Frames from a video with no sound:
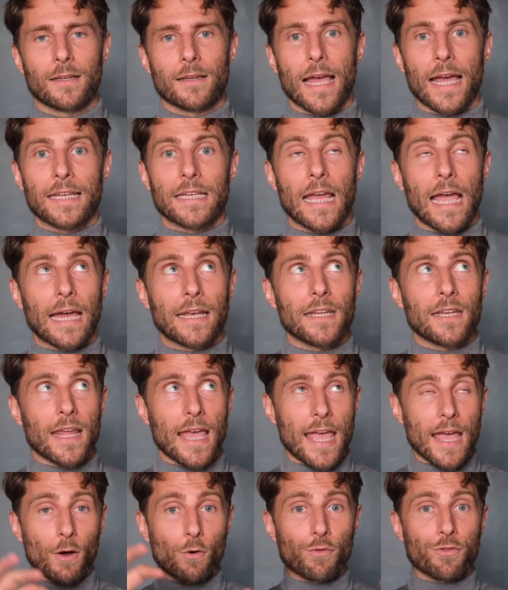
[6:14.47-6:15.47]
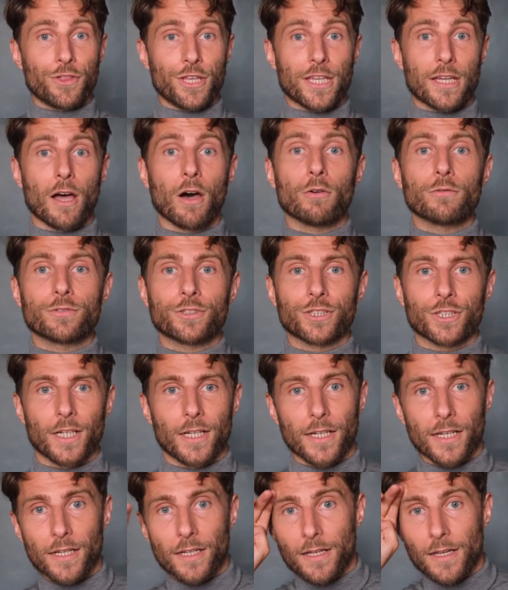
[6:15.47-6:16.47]
And in a healthy
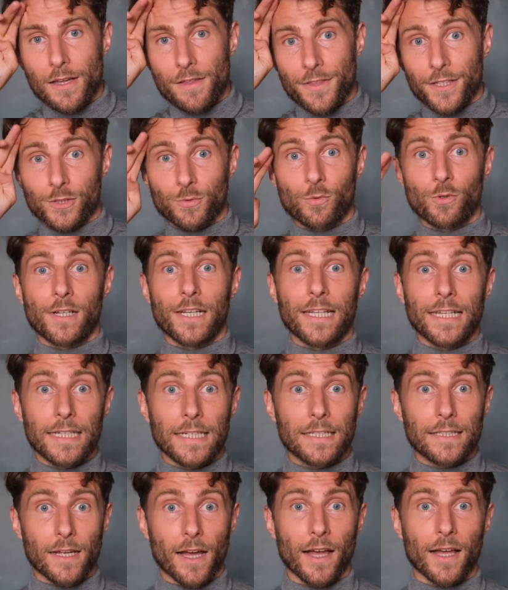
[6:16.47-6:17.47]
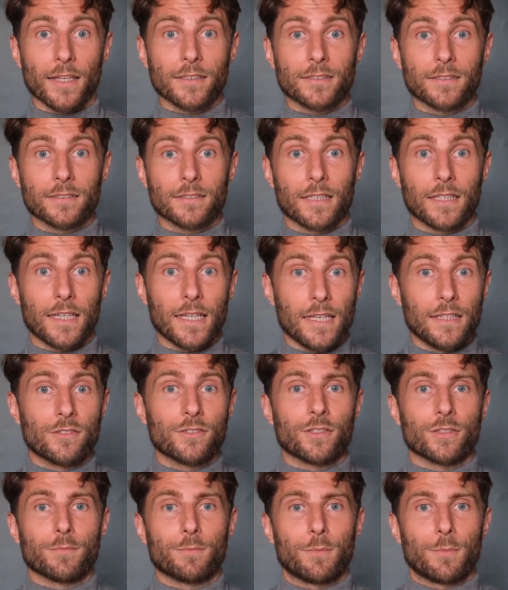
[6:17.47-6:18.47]
culture, this will lead us
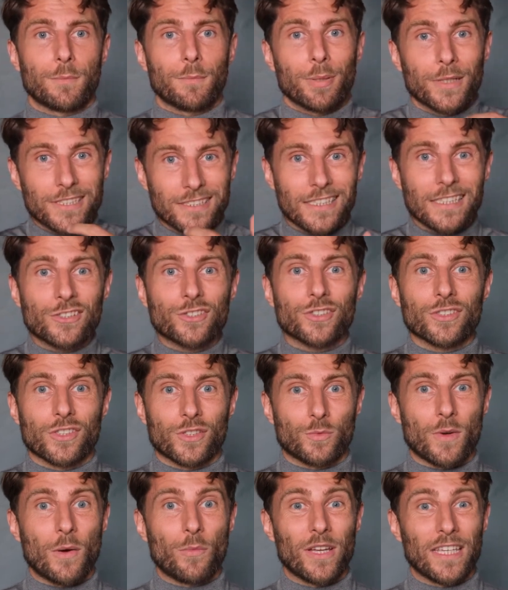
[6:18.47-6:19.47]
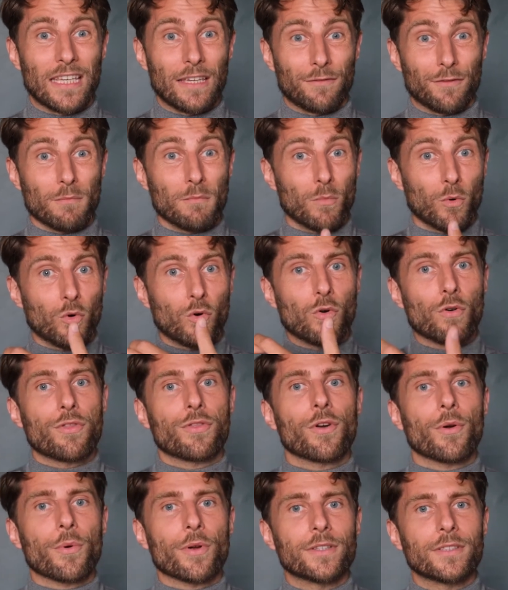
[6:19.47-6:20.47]
into positions where we're given more
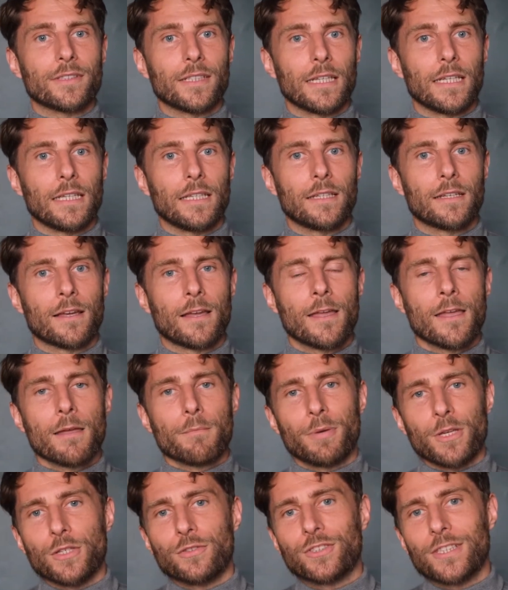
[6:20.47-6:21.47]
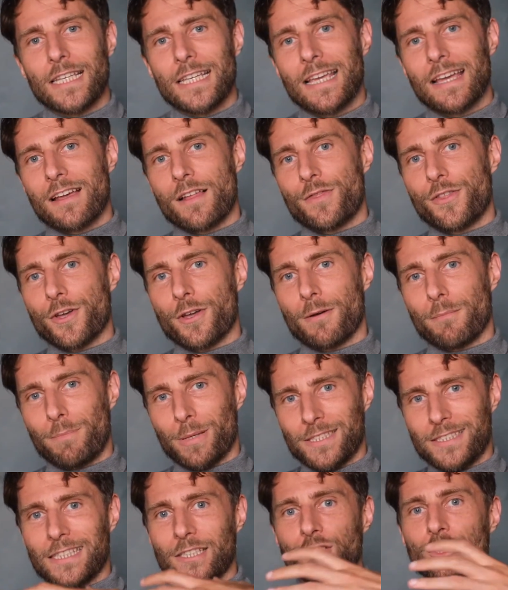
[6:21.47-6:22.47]
authority. But you see, the
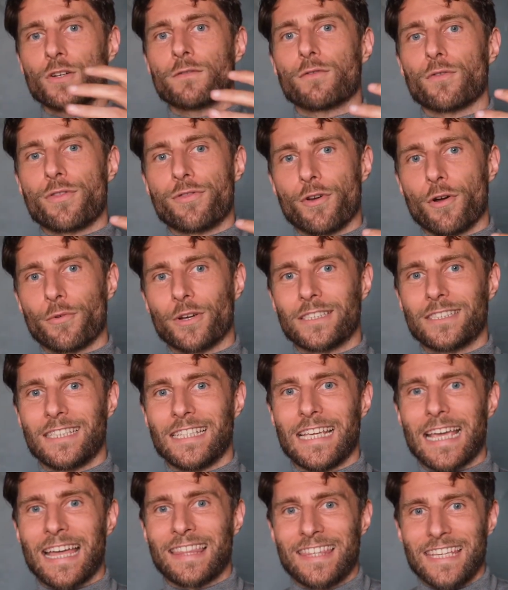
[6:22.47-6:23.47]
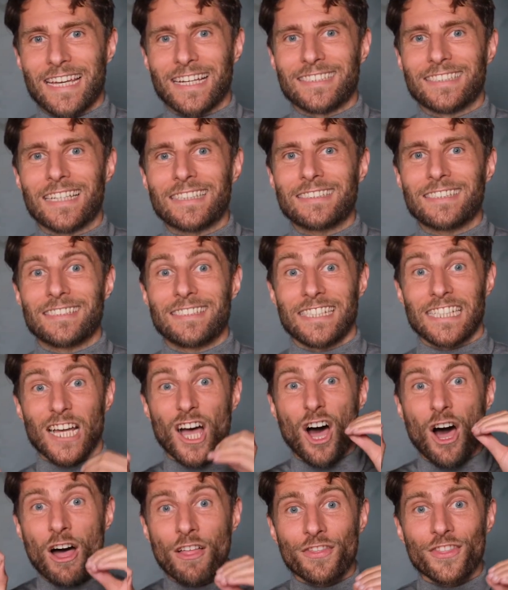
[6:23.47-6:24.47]
position of authority and the identity
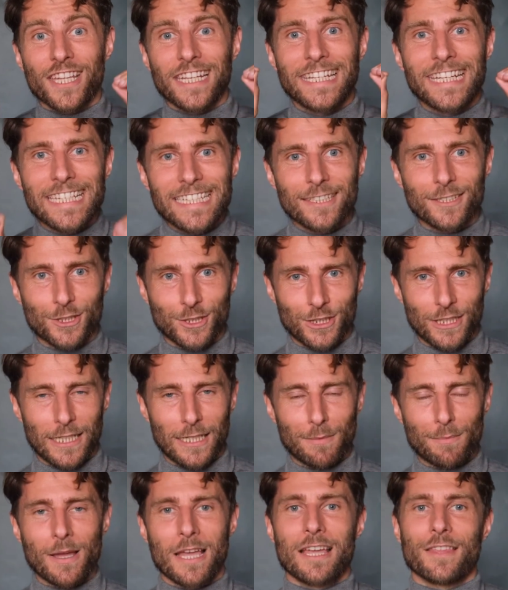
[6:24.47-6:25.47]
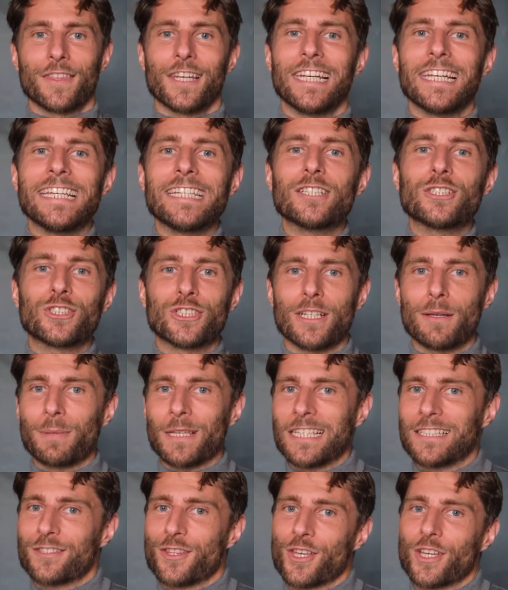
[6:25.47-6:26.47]
aren't the leadership. The leadership
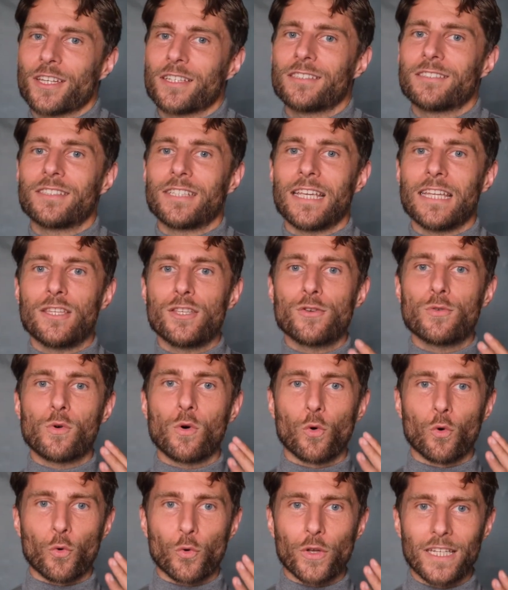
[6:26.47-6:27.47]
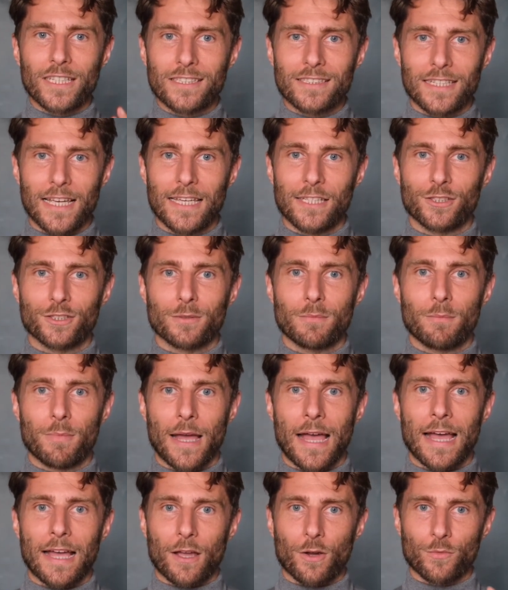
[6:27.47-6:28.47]
is the continual orientation
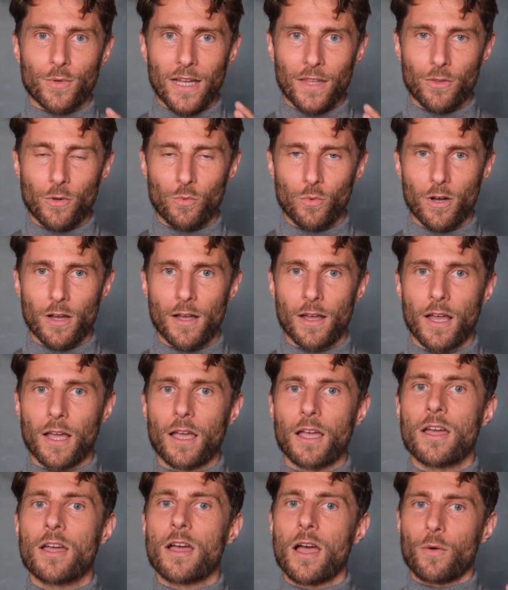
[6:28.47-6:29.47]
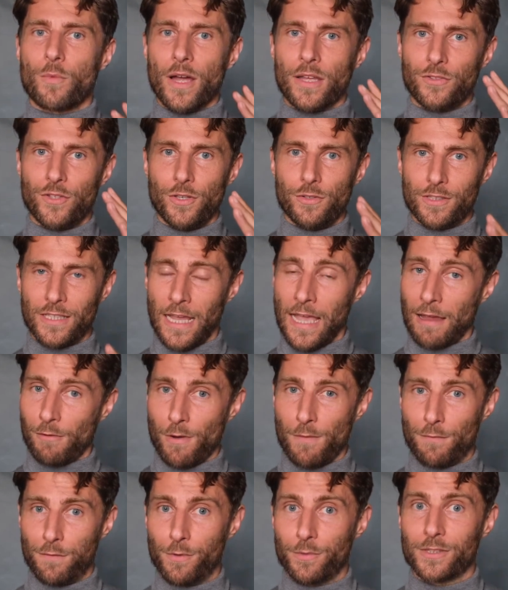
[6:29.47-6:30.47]
back around the work, around using our
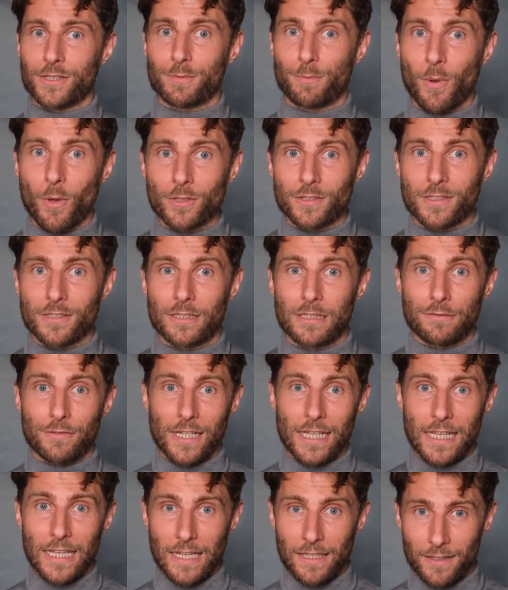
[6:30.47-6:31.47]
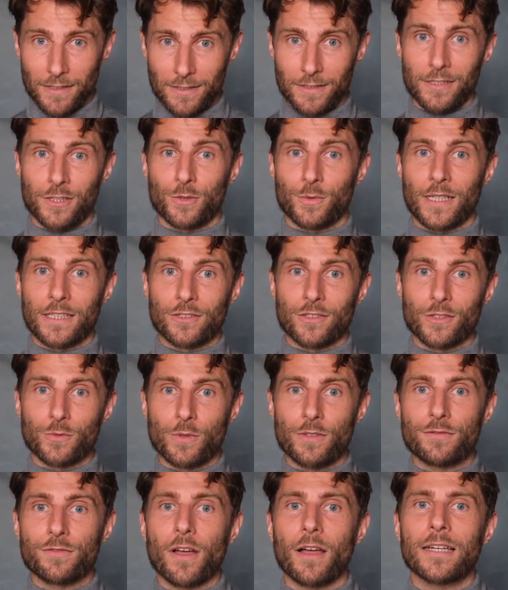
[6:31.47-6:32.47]
influence positively in the situations we
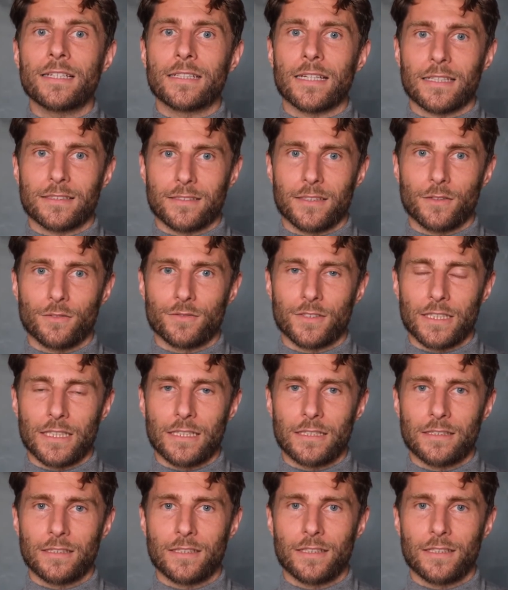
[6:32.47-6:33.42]
find ourselves in.